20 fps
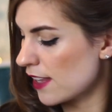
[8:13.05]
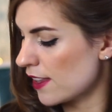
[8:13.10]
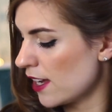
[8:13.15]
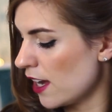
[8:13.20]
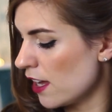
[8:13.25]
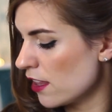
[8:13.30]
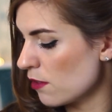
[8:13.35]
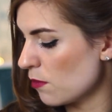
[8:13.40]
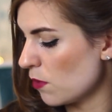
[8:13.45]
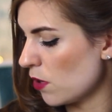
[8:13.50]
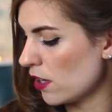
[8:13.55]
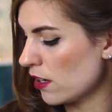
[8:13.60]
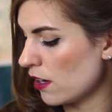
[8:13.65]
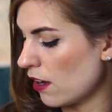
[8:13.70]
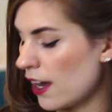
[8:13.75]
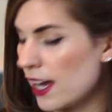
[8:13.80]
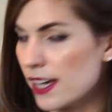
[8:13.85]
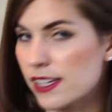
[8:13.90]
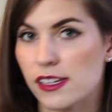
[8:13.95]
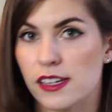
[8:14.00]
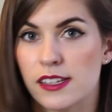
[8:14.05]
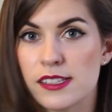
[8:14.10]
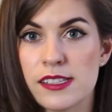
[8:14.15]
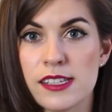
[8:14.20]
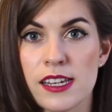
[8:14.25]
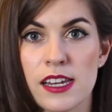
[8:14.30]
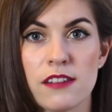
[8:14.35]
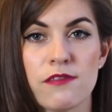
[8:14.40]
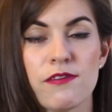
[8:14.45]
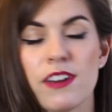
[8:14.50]
The other one I'd
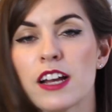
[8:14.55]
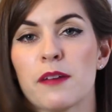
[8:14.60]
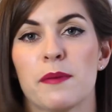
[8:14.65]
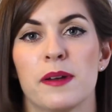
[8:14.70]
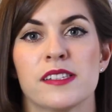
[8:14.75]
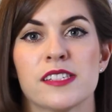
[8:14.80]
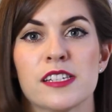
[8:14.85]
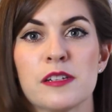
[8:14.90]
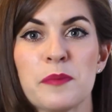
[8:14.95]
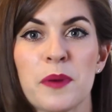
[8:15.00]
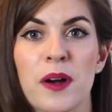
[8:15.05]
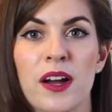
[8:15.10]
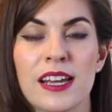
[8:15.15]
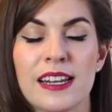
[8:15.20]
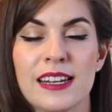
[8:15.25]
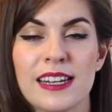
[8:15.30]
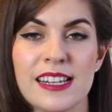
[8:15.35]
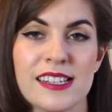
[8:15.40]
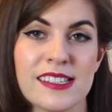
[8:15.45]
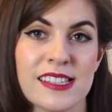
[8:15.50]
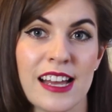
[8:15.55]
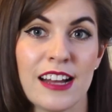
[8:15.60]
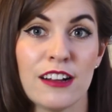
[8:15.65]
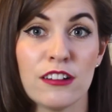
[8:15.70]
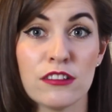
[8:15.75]
seen recommended by Lisa